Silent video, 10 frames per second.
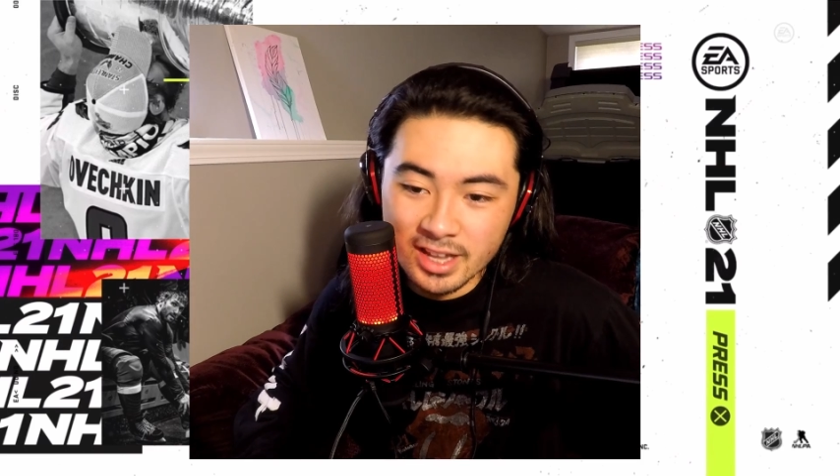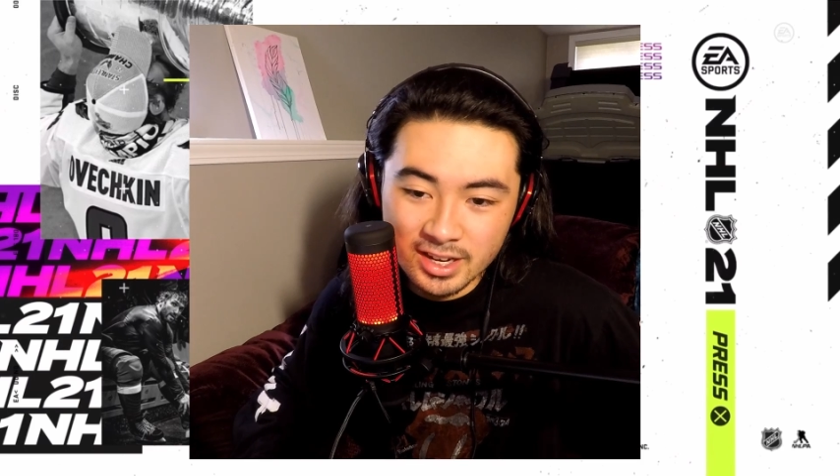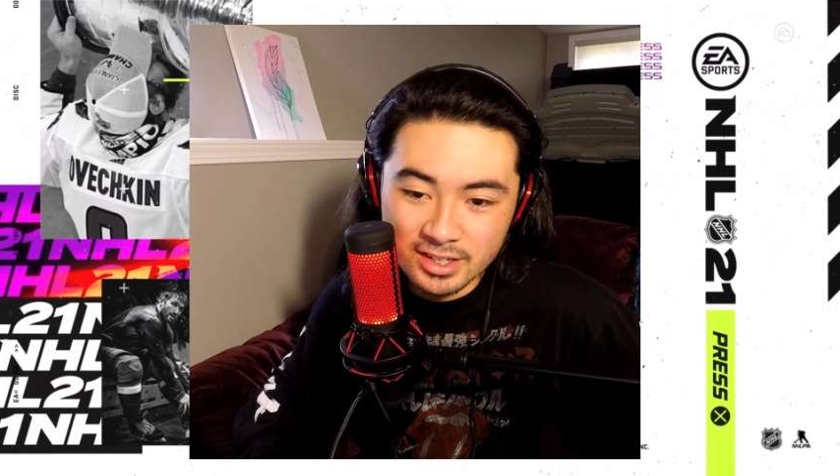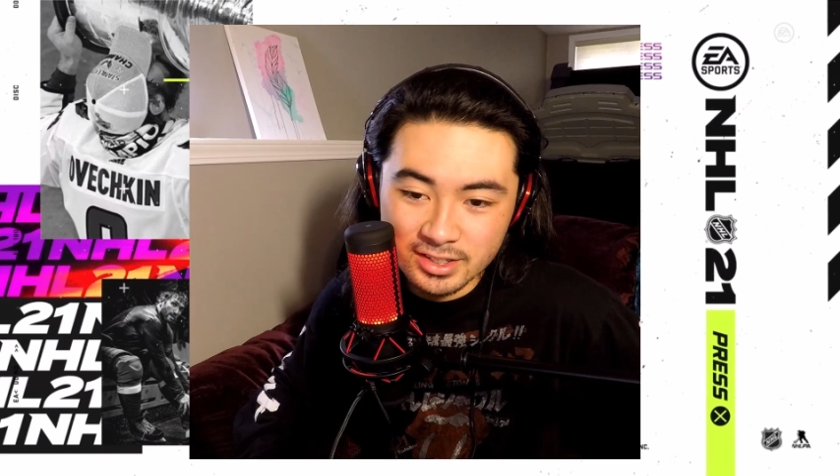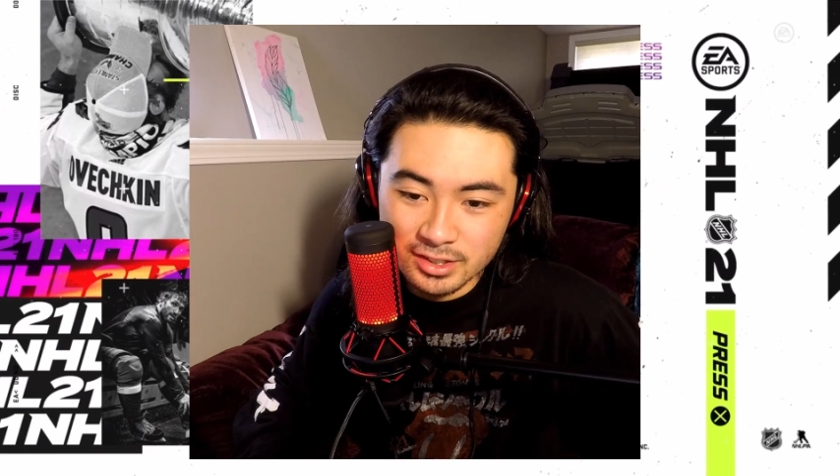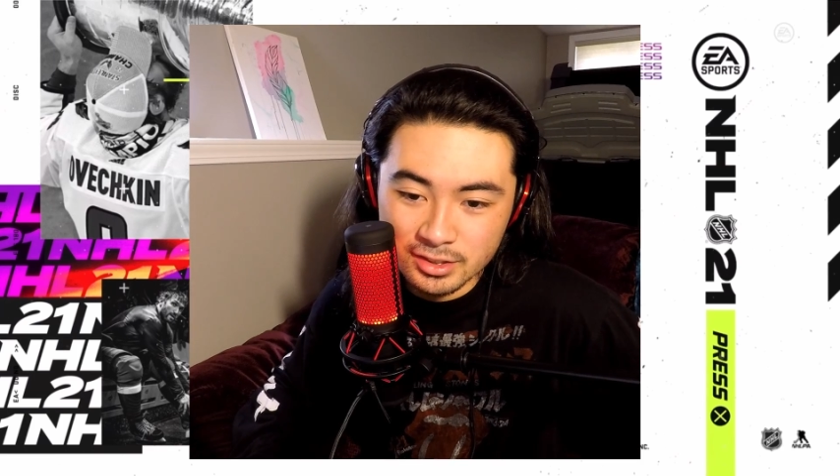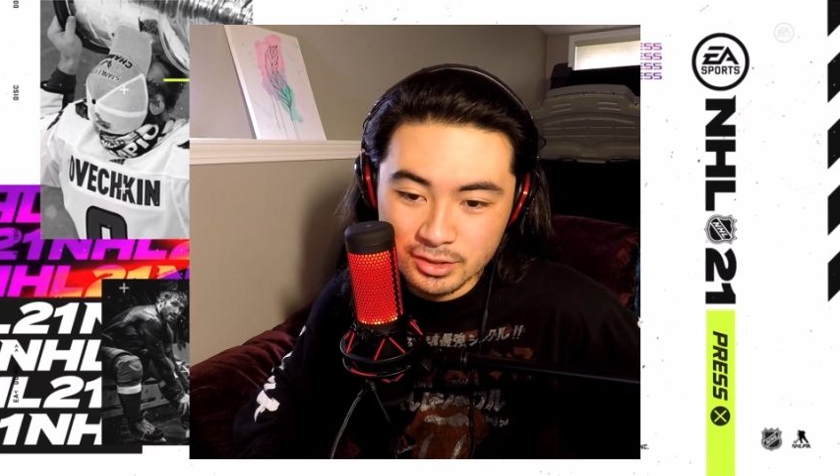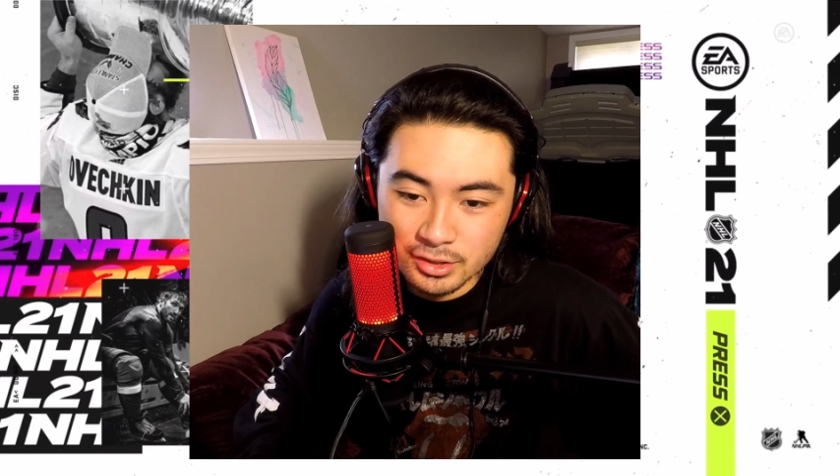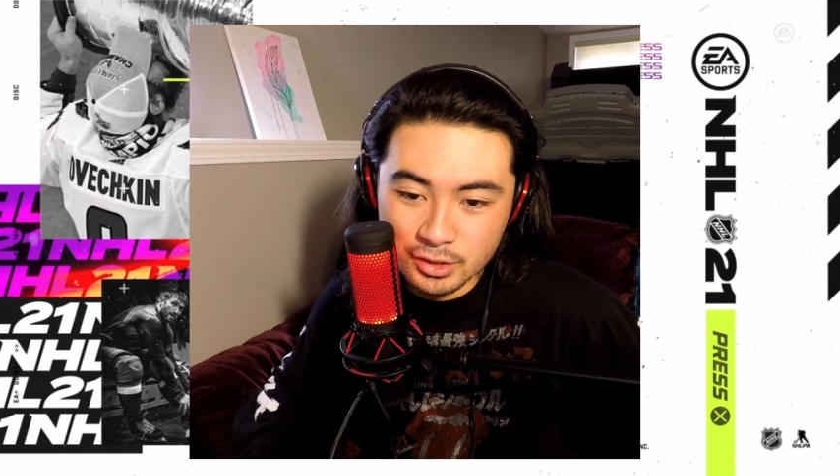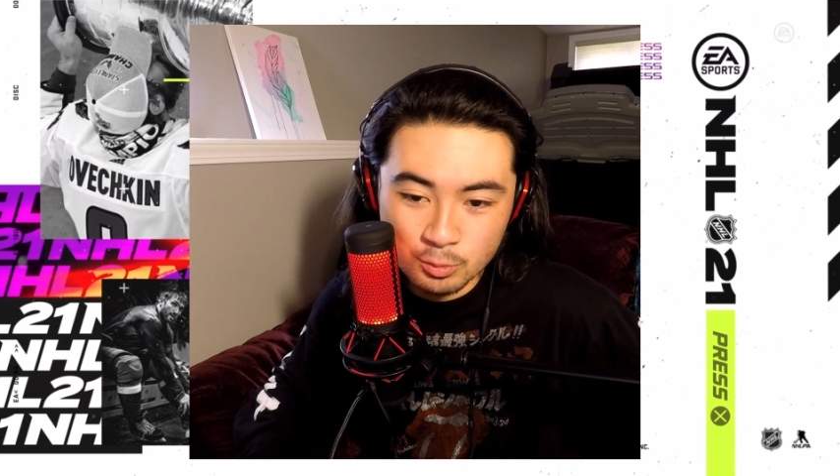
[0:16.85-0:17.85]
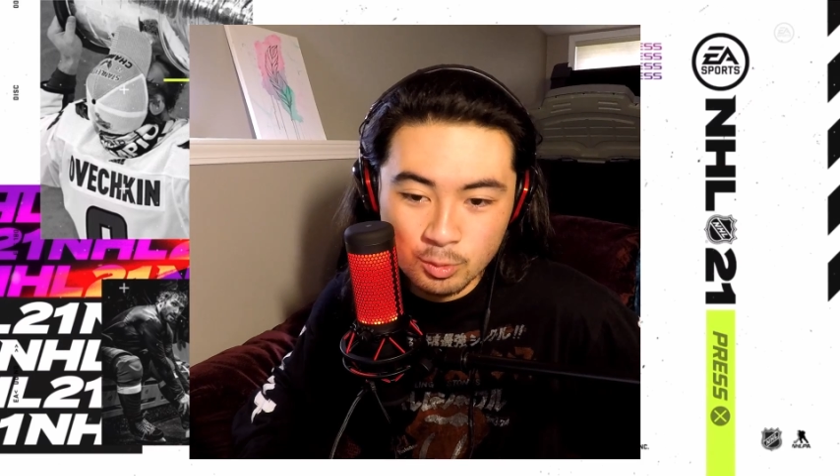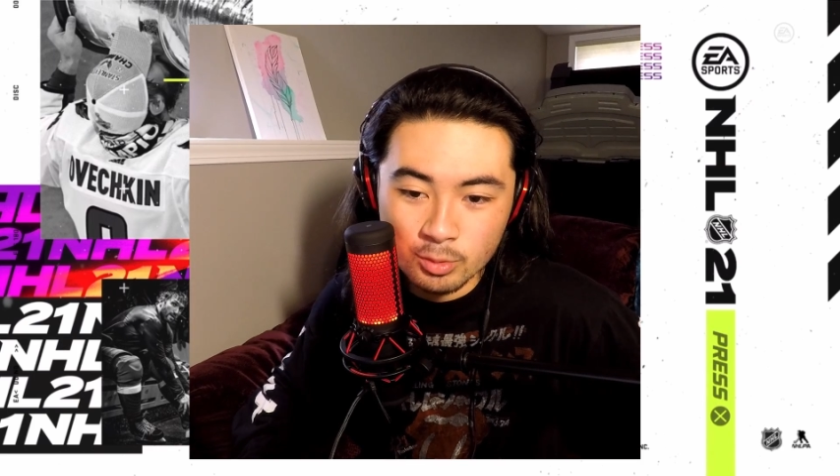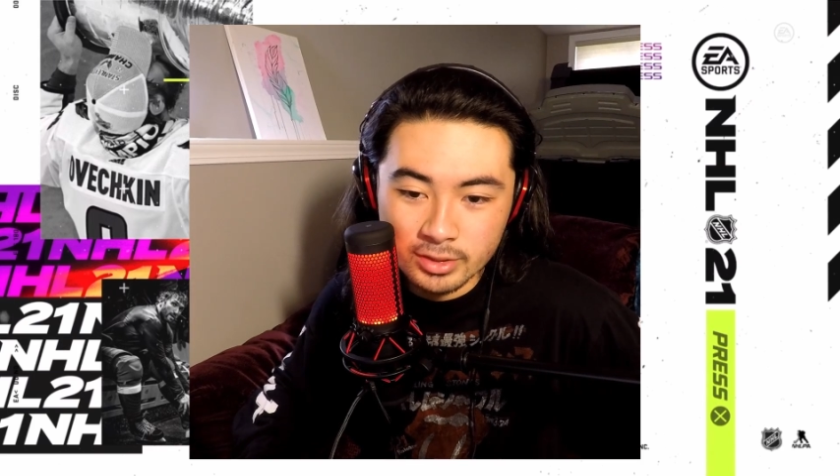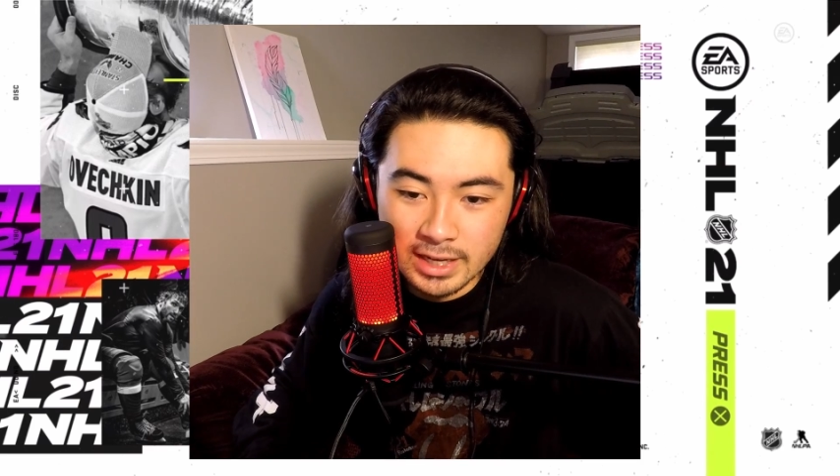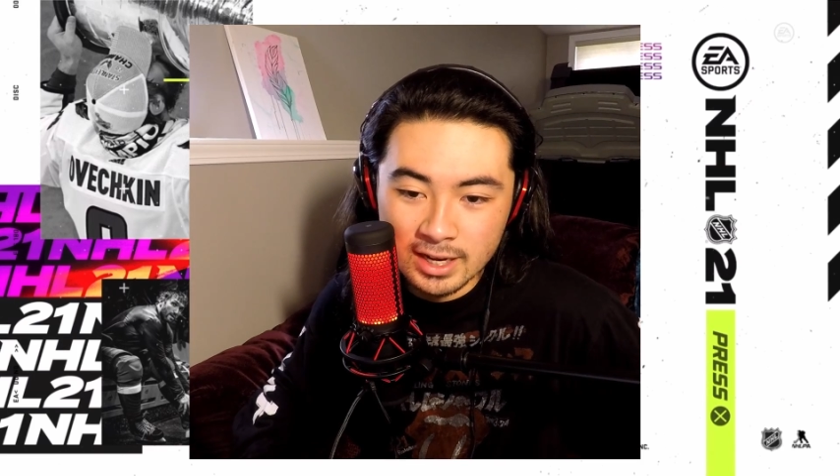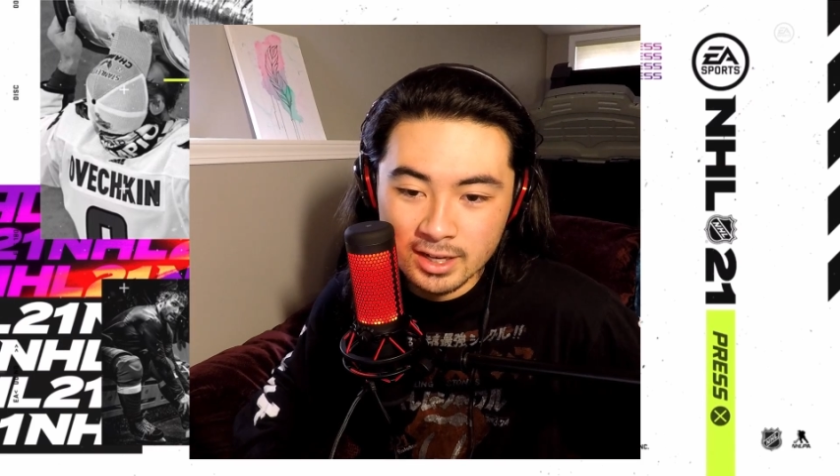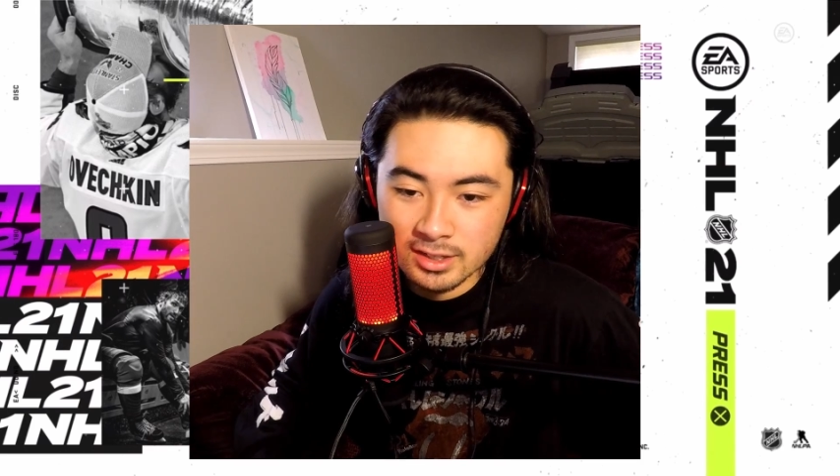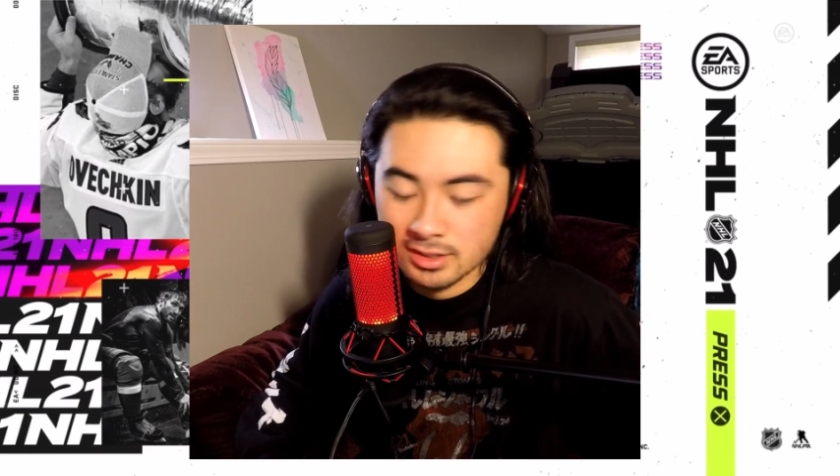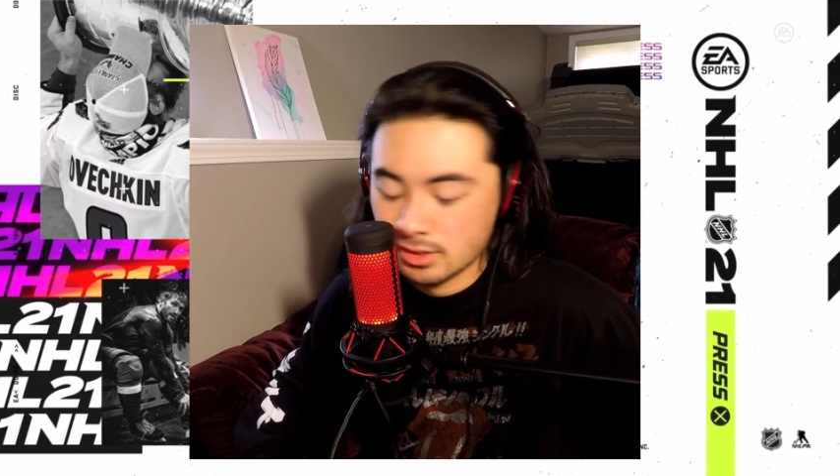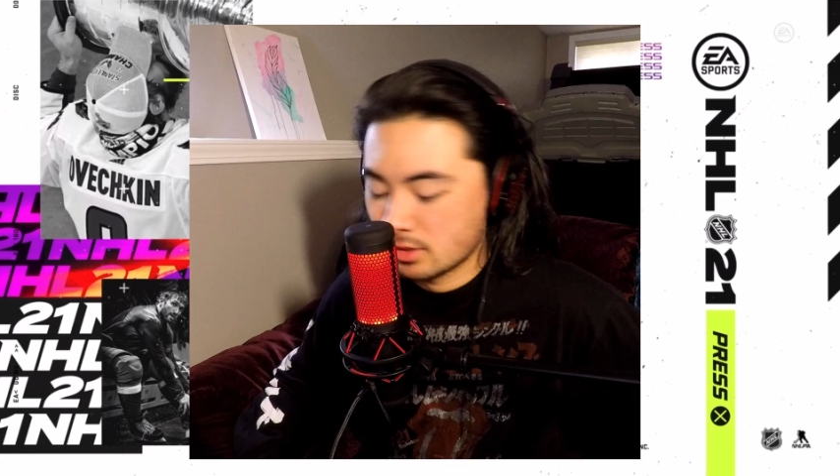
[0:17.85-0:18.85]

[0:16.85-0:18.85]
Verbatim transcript: then you won't get it.